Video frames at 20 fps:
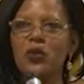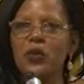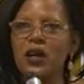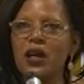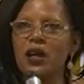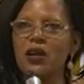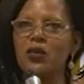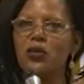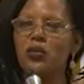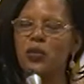we
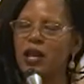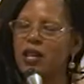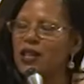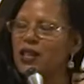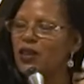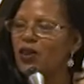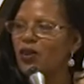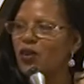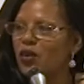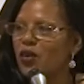are
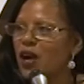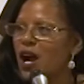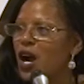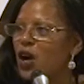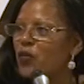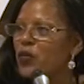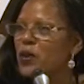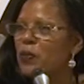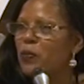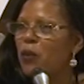ready or are
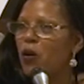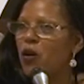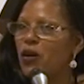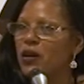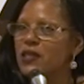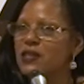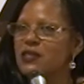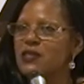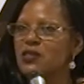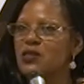we
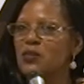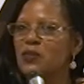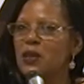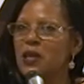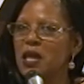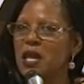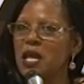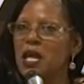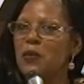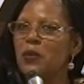poised to be
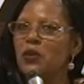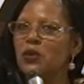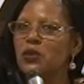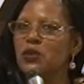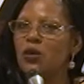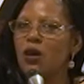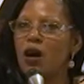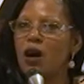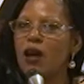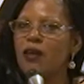able
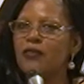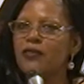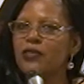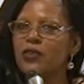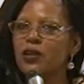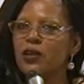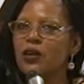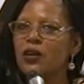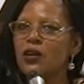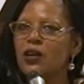to
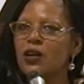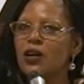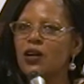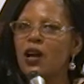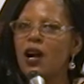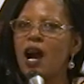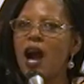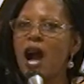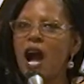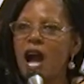offer
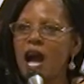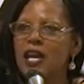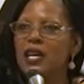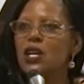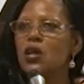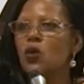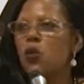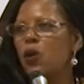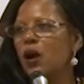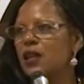high
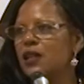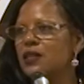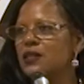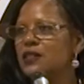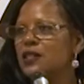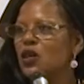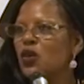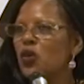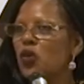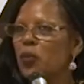
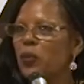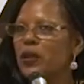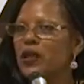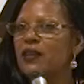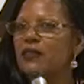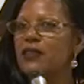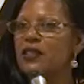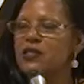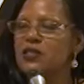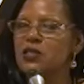quality open
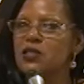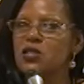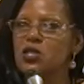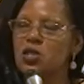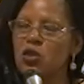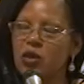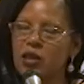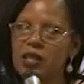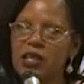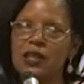and distance
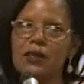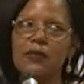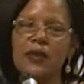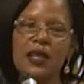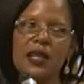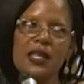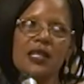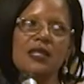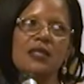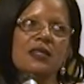learning in
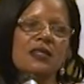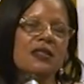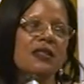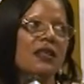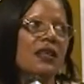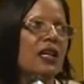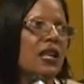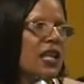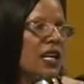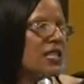Belize,
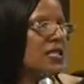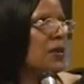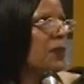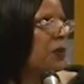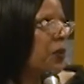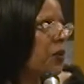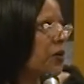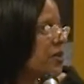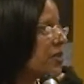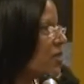it's
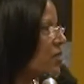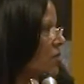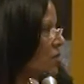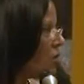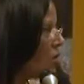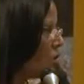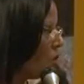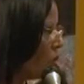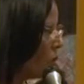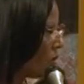important to
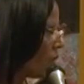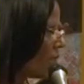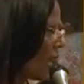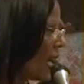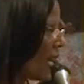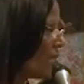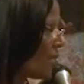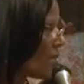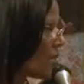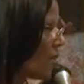note,
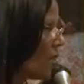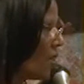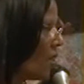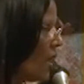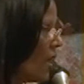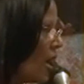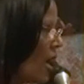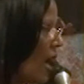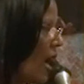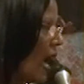as
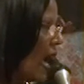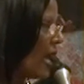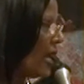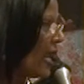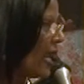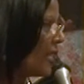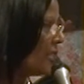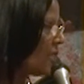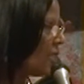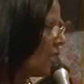
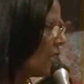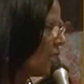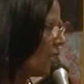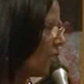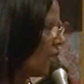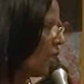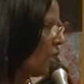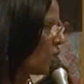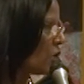highlighted in a